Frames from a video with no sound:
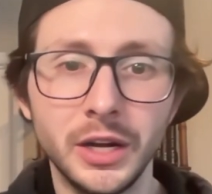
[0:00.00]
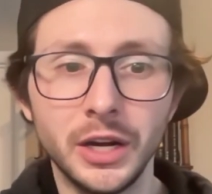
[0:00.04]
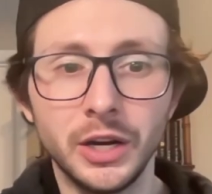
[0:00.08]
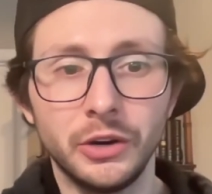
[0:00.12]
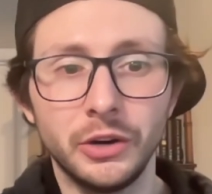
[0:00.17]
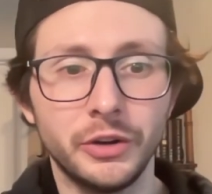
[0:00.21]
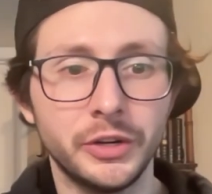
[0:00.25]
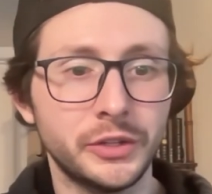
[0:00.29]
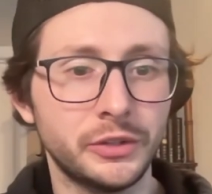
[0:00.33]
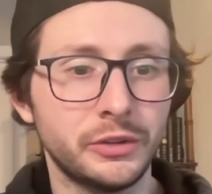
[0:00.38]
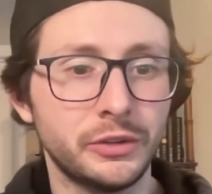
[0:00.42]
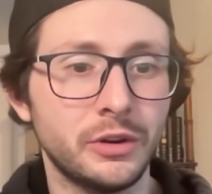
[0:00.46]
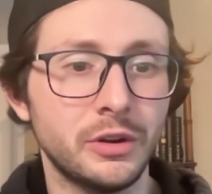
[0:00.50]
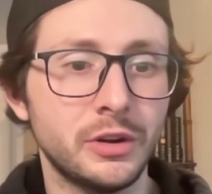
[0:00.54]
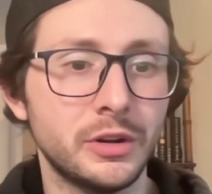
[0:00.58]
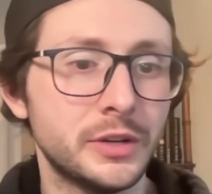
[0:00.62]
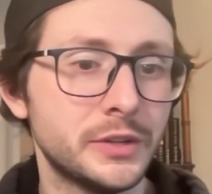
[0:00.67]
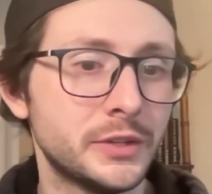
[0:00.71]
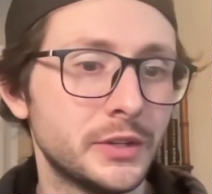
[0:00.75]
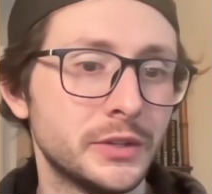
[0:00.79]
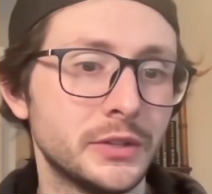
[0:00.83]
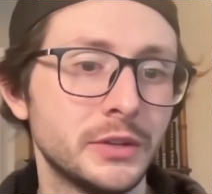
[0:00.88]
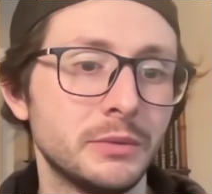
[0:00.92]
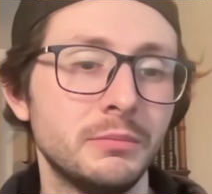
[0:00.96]
Chris
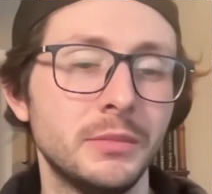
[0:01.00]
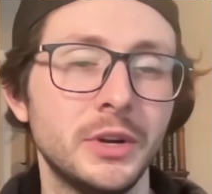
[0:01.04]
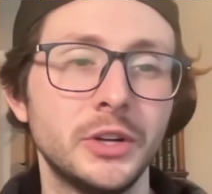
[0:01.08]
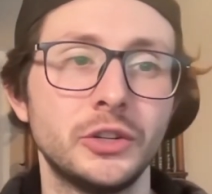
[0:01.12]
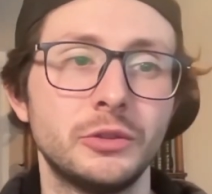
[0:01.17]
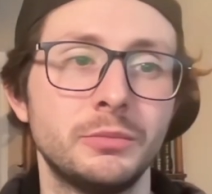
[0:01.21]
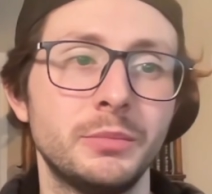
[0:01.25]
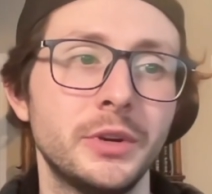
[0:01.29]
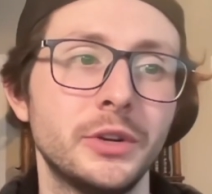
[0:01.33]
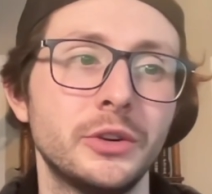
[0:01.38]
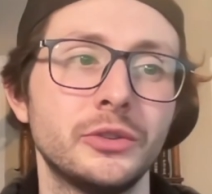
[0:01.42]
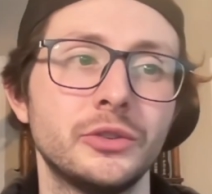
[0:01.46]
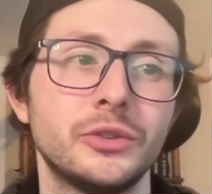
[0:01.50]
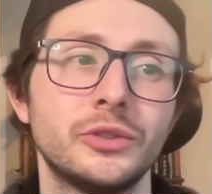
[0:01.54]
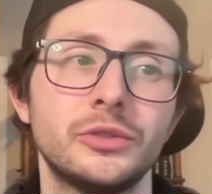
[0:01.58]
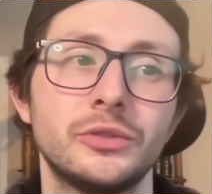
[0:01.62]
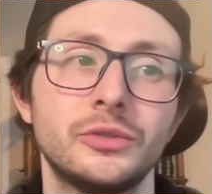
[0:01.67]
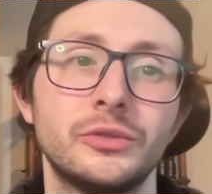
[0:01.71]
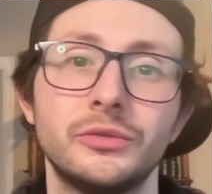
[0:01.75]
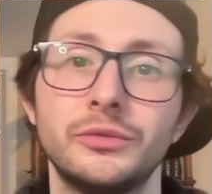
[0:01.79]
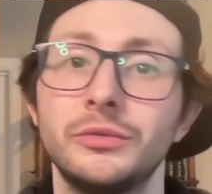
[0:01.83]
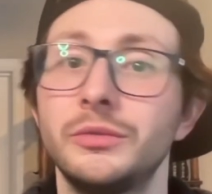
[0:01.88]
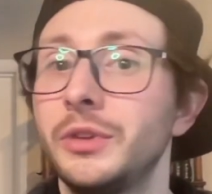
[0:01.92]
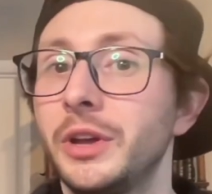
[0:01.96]
Curtis is a much better... he
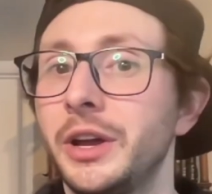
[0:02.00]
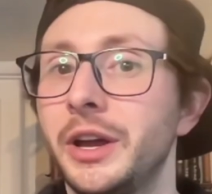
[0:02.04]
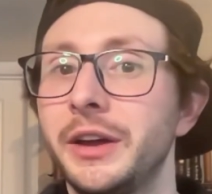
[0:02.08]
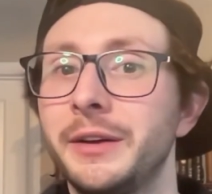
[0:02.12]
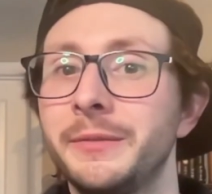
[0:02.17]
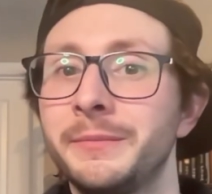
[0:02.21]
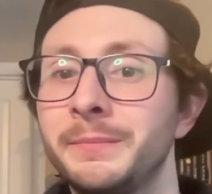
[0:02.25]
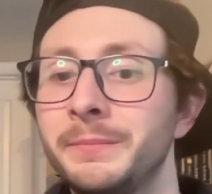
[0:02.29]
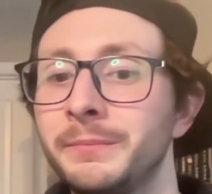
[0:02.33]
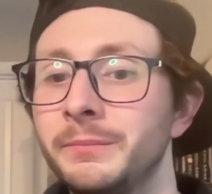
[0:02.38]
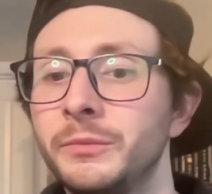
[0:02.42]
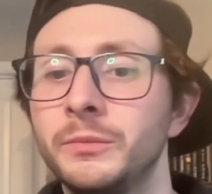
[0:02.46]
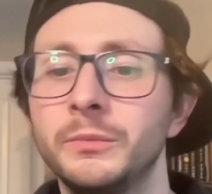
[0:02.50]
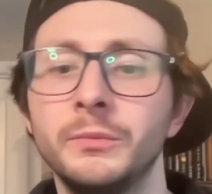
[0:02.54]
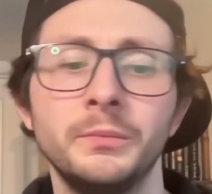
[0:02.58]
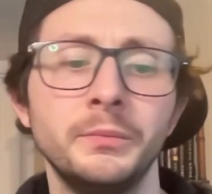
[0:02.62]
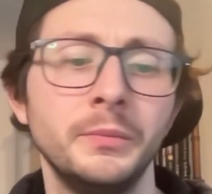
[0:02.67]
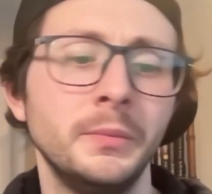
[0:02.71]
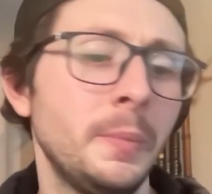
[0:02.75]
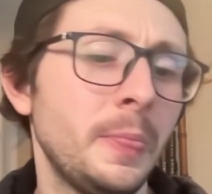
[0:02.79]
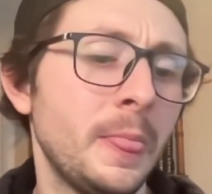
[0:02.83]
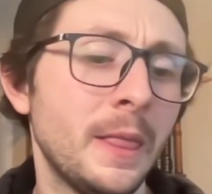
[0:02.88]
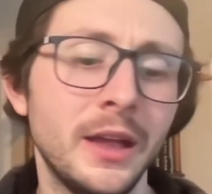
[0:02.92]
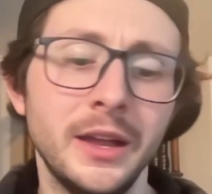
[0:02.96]

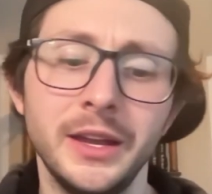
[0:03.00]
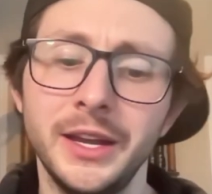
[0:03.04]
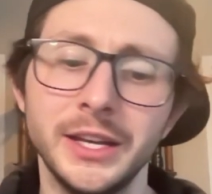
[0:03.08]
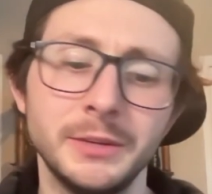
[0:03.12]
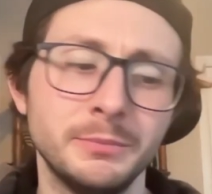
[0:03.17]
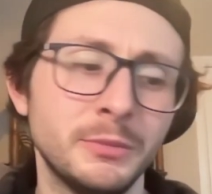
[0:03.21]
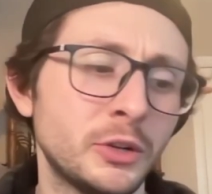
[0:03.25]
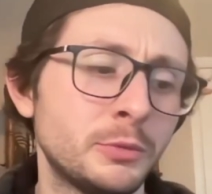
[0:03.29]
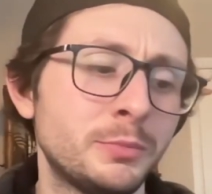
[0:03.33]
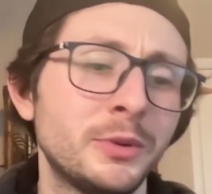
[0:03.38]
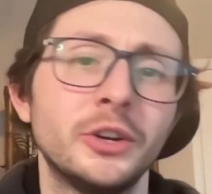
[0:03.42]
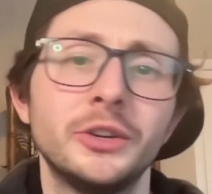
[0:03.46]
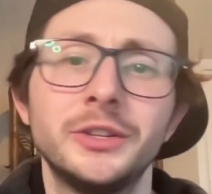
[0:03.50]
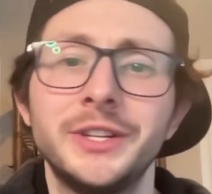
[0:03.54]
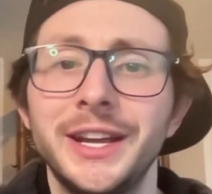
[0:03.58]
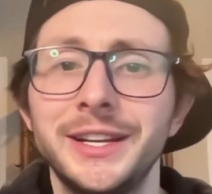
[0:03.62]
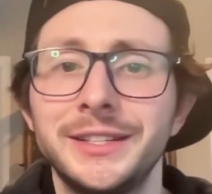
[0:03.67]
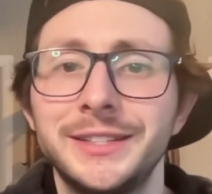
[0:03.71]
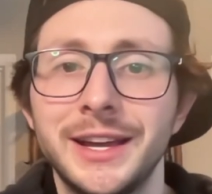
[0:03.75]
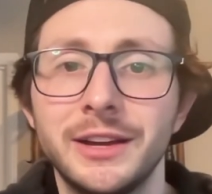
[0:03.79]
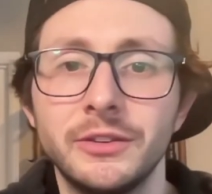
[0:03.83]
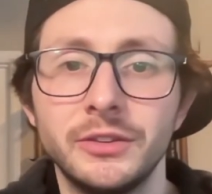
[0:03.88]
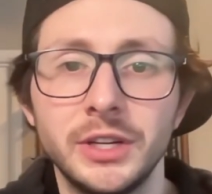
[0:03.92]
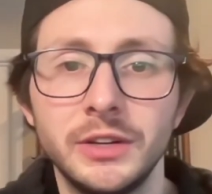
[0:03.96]
has much better
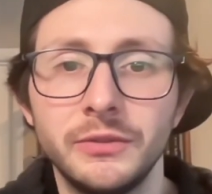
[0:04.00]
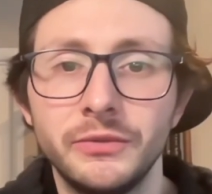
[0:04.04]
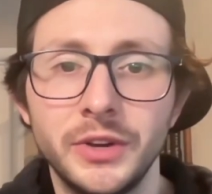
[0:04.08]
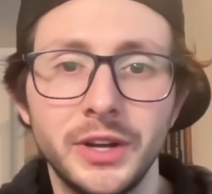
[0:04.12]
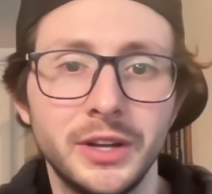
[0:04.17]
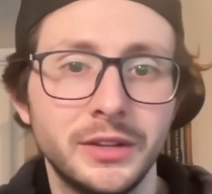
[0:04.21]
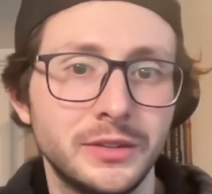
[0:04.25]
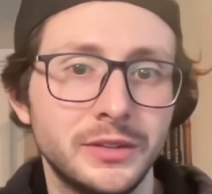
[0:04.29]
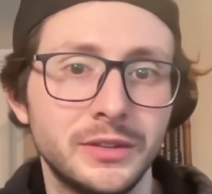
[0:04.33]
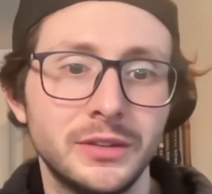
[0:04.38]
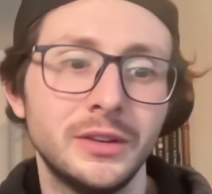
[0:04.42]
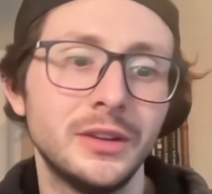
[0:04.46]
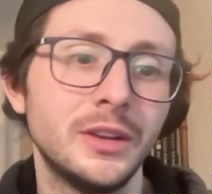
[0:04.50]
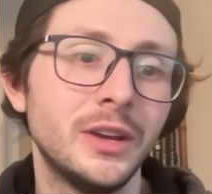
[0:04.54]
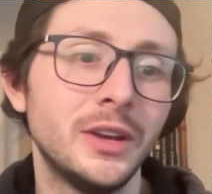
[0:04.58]
takedown defense.